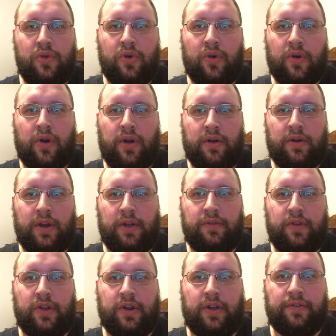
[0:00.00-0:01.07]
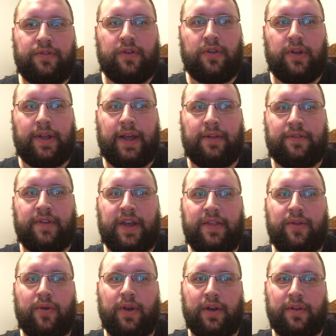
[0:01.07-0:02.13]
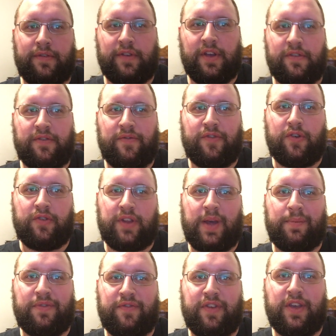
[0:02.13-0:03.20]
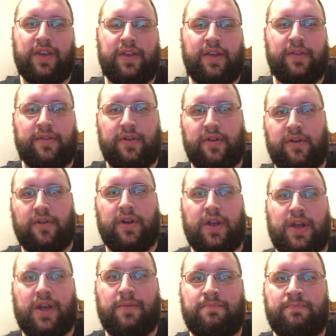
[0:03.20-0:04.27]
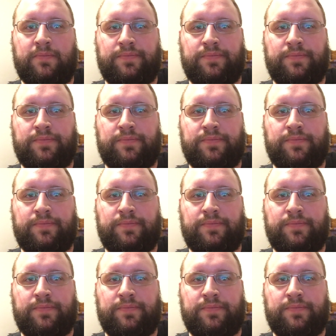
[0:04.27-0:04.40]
Or you could also look outside the organization for depth via either